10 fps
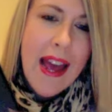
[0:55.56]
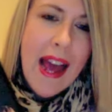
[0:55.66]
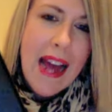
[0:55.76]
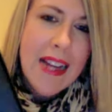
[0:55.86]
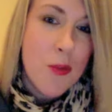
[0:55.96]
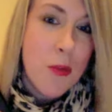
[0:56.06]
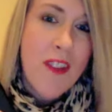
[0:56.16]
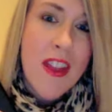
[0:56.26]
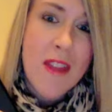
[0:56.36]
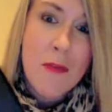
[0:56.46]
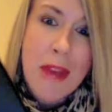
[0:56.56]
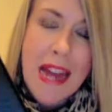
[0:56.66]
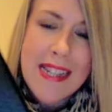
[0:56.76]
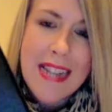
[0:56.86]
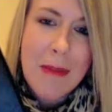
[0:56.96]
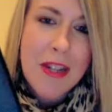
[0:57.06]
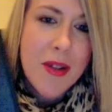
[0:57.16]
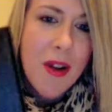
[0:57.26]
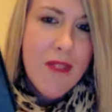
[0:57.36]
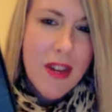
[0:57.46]
and it will prevent them from getting damaged. So
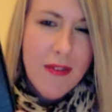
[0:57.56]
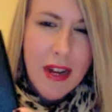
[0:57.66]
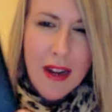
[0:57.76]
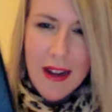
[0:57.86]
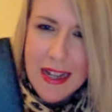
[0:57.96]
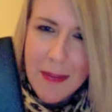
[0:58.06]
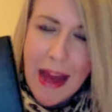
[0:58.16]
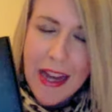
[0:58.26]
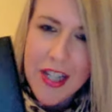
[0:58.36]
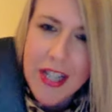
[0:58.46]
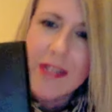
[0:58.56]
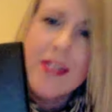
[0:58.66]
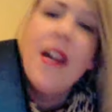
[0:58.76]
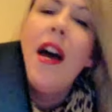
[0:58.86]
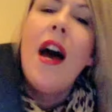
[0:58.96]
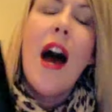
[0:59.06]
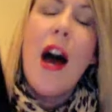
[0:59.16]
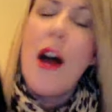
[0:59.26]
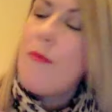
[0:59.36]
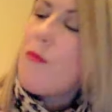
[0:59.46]
I really like the packaging.
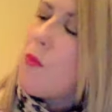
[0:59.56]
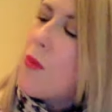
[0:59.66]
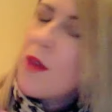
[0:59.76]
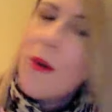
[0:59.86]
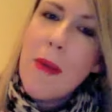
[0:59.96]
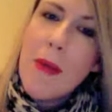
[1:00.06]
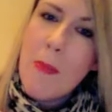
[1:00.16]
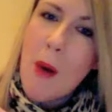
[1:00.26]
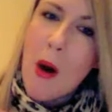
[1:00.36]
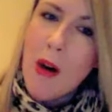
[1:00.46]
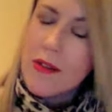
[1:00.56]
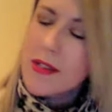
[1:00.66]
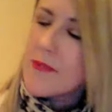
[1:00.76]
When you open up the box,